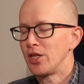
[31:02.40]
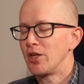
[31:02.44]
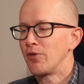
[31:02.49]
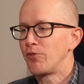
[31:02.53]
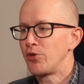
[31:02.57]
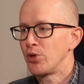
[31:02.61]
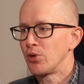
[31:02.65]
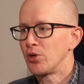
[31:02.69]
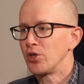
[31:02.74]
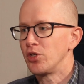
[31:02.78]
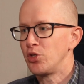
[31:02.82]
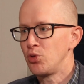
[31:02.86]

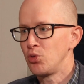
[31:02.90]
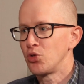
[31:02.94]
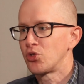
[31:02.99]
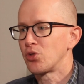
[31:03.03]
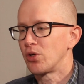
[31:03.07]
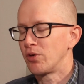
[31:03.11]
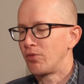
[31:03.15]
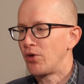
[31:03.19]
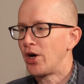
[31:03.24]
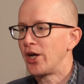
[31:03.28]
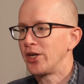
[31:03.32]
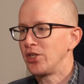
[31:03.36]
a
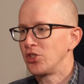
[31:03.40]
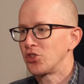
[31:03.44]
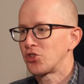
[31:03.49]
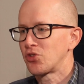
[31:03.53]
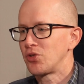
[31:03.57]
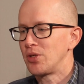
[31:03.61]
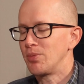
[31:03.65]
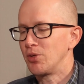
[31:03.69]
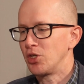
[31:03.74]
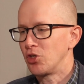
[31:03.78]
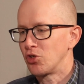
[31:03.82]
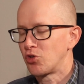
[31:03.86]
user of
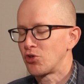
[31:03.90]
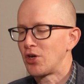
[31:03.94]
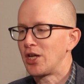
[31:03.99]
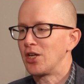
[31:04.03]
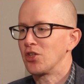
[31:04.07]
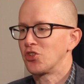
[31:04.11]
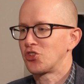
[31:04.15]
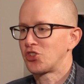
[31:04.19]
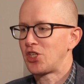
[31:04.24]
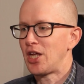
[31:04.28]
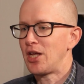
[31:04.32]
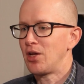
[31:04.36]
AudienceStream and you're trying
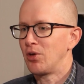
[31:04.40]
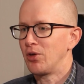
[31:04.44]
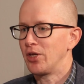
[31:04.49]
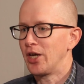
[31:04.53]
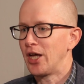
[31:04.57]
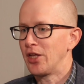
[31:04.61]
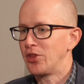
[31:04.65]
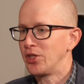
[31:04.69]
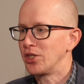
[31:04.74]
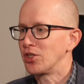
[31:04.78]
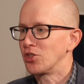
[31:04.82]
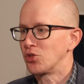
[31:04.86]
to scale it,
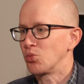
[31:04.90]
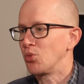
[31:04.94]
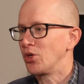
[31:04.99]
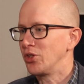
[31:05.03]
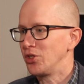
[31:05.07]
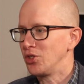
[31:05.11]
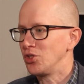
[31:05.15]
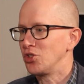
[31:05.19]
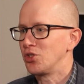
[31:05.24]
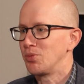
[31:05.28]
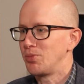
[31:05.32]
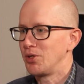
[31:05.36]
I think it's one
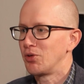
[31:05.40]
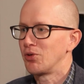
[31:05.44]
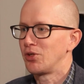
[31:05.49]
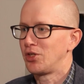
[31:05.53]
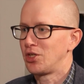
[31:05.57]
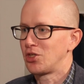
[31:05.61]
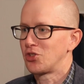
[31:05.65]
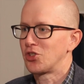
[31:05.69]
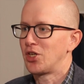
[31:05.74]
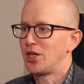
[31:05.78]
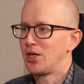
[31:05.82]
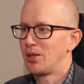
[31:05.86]
that you should be
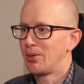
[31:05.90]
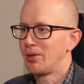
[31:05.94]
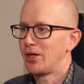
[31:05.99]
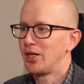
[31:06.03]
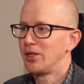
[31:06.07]
really excited